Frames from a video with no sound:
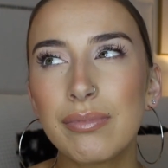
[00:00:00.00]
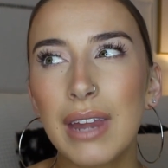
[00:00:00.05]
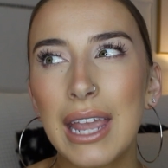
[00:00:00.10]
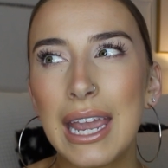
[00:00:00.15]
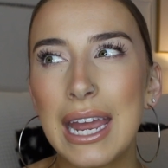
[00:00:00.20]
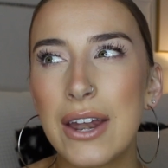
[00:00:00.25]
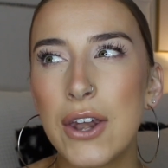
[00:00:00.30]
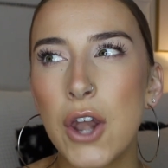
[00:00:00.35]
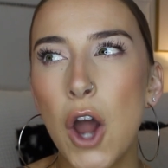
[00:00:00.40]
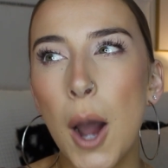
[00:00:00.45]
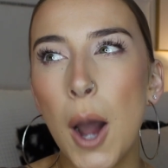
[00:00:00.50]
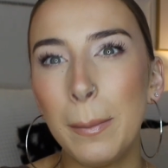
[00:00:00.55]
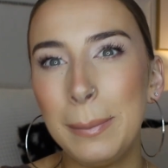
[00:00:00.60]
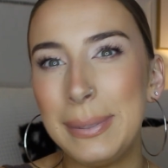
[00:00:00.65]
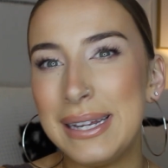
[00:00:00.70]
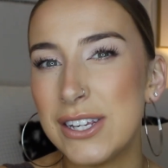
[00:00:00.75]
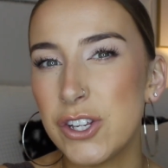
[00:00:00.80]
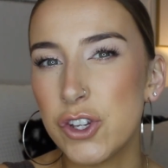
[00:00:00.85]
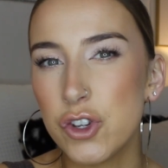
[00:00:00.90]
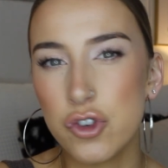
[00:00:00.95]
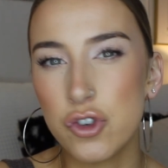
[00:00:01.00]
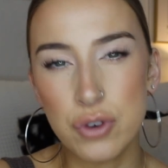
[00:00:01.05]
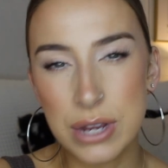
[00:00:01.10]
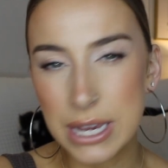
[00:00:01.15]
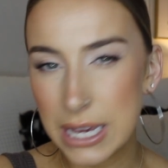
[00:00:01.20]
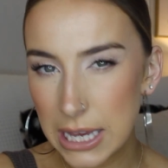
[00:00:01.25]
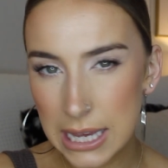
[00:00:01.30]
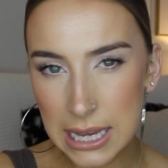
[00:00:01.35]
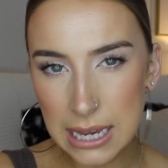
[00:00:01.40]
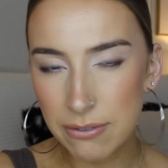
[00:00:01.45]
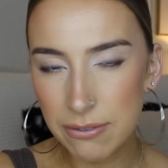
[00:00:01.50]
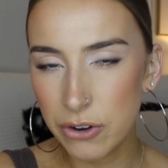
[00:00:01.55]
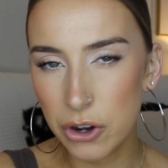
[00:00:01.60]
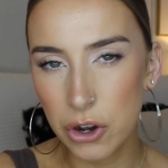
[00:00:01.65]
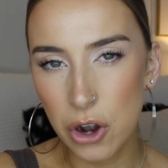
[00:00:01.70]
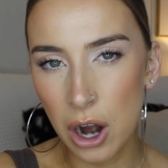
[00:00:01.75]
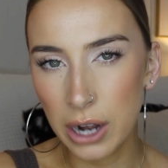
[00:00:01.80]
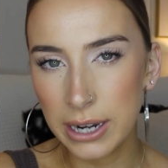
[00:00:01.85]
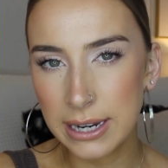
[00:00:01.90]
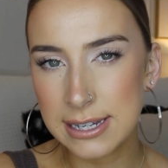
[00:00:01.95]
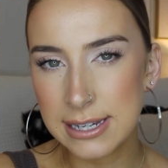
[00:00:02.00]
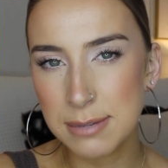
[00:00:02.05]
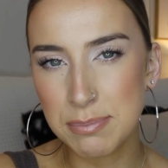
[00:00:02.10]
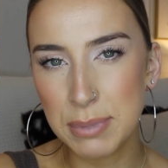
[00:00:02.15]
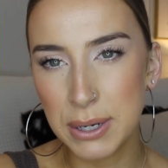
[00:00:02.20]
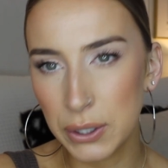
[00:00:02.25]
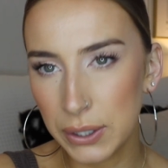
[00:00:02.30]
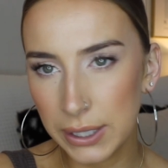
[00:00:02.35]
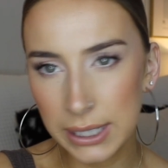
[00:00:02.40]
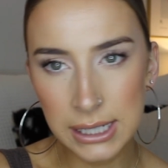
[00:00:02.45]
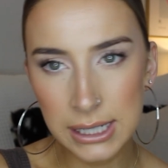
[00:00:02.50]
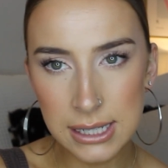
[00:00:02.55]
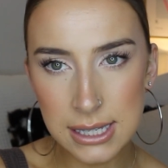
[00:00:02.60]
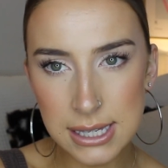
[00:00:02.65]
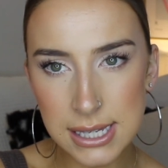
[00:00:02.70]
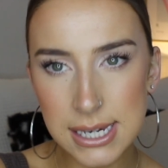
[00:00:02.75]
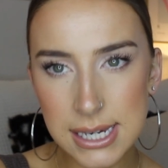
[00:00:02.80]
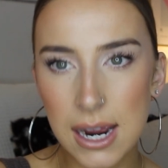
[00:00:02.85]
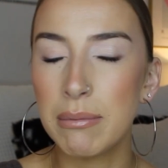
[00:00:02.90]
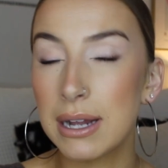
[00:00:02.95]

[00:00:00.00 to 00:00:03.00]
it not be streaky if you're not experienced.